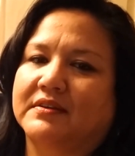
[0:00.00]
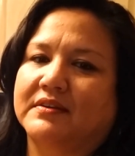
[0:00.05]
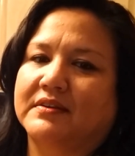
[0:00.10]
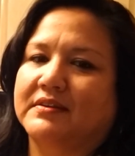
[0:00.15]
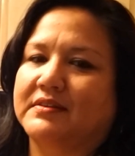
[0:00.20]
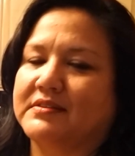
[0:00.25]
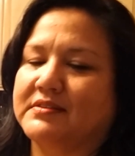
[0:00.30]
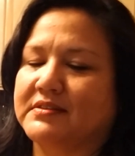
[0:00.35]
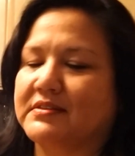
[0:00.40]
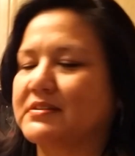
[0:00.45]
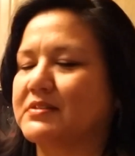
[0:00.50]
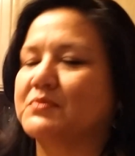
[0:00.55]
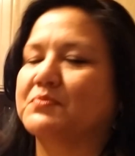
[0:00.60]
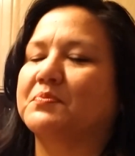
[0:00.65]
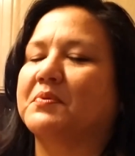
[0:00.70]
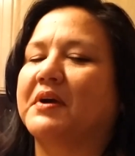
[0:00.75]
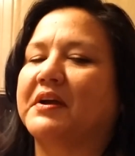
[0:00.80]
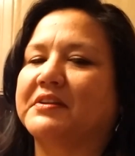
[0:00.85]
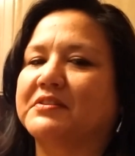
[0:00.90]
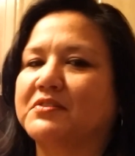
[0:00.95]
This is
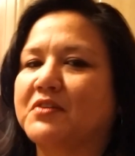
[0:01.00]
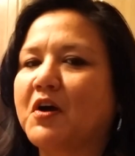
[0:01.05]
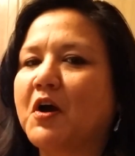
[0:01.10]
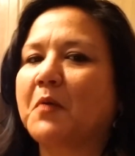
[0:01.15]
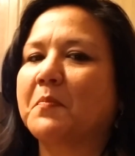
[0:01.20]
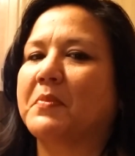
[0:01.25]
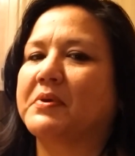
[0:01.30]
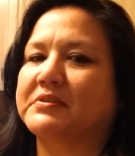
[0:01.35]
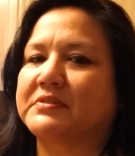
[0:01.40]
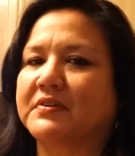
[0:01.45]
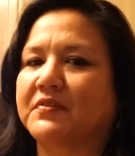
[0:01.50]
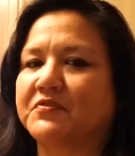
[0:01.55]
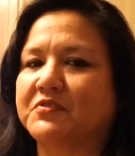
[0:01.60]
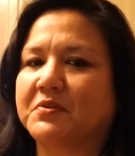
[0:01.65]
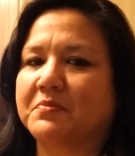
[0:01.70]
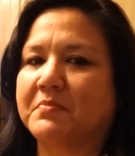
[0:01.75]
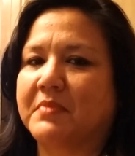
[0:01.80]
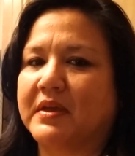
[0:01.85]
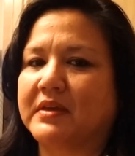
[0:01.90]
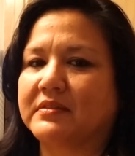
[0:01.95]
why I taught myself
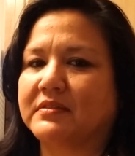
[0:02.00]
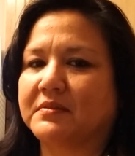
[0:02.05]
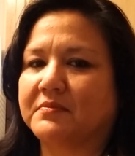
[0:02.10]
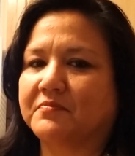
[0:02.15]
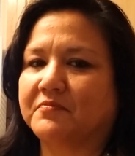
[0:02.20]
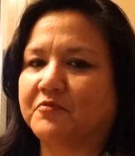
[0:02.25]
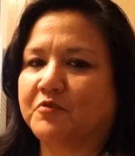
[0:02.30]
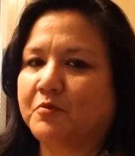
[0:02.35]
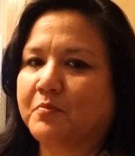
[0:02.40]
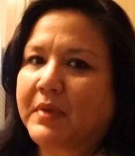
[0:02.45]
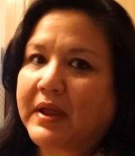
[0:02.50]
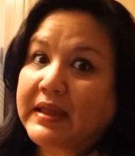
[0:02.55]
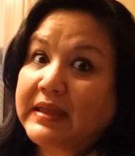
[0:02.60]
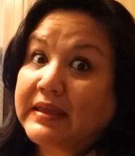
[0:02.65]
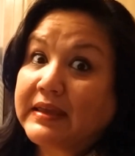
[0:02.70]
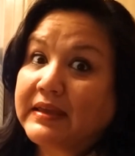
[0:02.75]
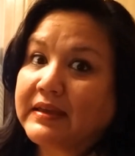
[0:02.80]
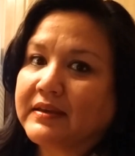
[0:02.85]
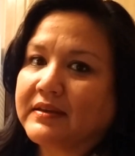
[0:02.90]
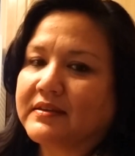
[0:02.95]
to make them for my
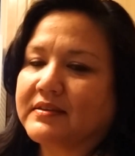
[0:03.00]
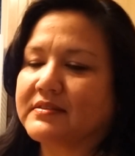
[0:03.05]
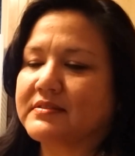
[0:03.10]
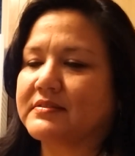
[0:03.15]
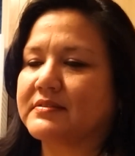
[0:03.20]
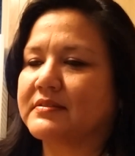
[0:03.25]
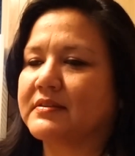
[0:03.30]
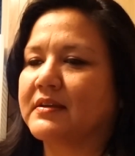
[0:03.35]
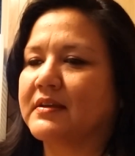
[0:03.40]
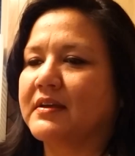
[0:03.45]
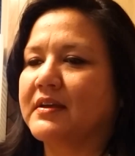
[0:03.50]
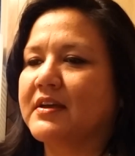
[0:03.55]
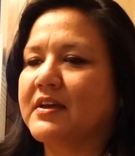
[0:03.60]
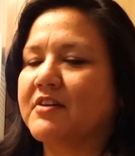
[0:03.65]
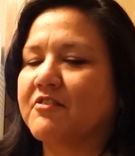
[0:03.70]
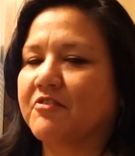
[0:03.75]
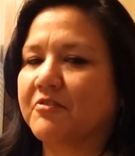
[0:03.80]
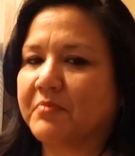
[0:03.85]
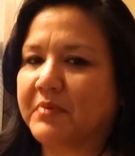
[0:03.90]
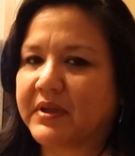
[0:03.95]
kids,
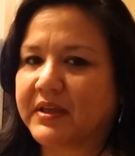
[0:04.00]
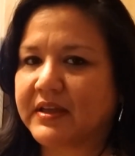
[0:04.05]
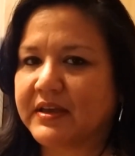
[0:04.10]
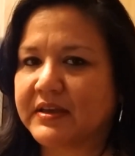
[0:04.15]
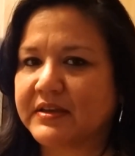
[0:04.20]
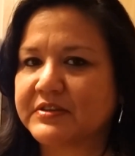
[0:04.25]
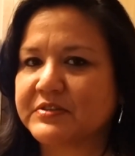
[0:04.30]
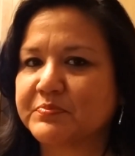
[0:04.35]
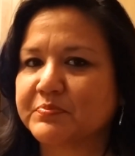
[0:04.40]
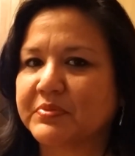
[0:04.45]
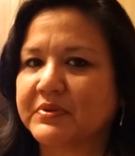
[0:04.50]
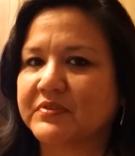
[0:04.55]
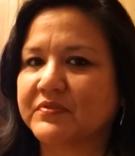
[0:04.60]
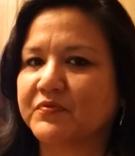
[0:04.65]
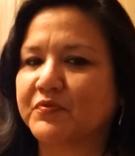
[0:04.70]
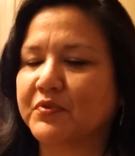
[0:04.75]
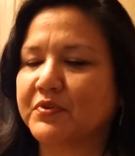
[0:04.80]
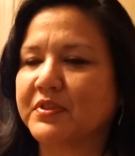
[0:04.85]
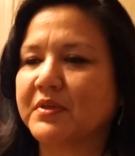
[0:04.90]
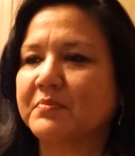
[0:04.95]
for my husband,
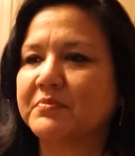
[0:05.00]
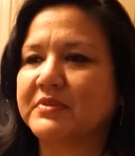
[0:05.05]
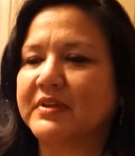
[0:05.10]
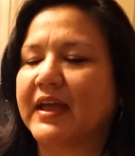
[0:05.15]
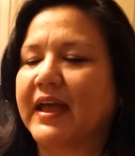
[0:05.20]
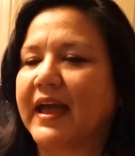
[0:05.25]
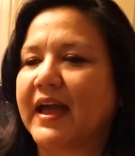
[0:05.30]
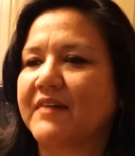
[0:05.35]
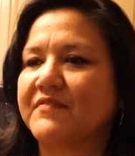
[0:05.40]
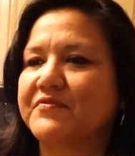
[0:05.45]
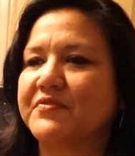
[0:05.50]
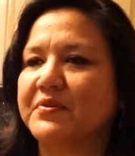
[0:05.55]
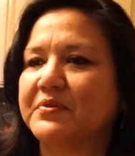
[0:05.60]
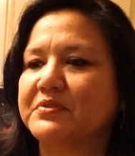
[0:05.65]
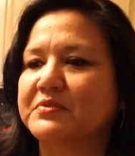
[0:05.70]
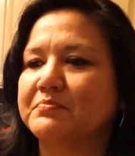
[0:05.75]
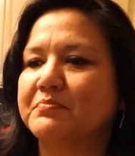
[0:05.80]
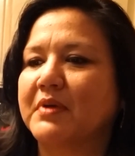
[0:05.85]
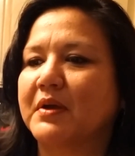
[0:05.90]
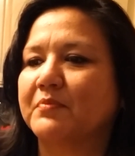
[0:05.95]
for them to have
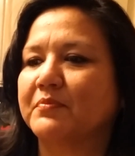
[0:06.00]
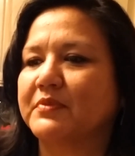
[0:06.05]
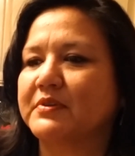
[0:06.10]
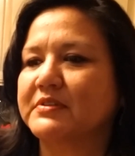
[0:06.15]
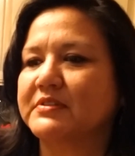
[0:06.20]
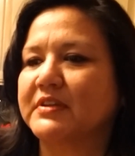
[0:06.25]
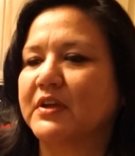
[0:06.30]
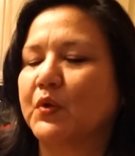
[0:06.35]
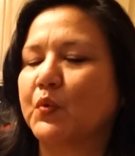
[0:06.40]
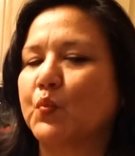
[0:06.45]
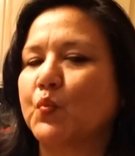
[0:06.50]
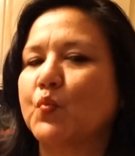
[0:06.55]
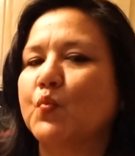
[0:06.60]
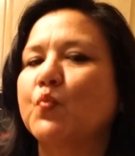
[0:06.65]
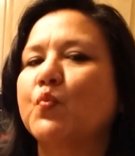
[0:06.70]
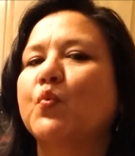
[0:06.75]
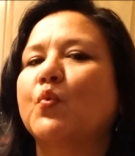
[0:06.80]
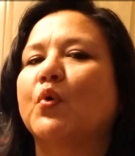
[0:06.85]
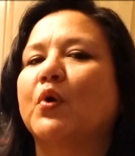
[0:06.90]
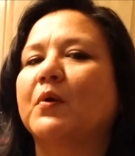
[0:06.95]
those memories, that
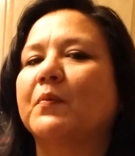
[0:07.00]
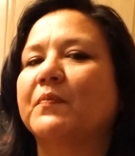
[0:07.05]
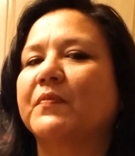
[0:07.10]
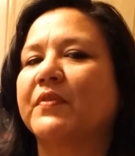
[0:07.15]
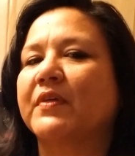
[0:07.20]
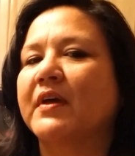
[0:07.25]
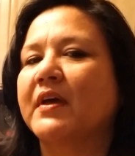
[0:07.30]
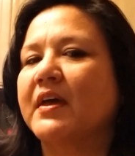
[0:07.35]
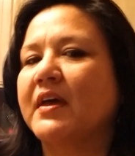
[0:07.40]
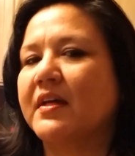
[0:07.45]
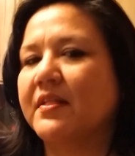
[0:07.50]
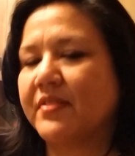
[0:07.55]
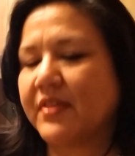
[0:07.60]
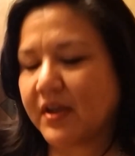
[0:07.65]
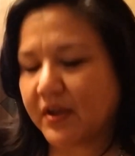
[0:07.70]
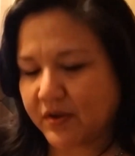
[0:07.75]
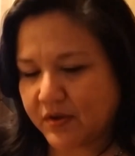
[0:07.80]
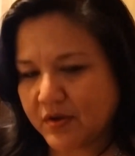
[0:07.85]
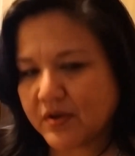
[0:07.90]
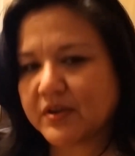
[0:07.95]
warmth
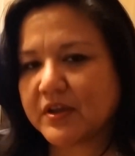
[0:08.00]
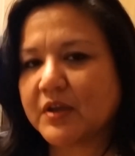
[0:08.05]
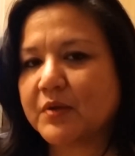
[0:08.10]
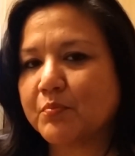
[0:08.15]
that cooking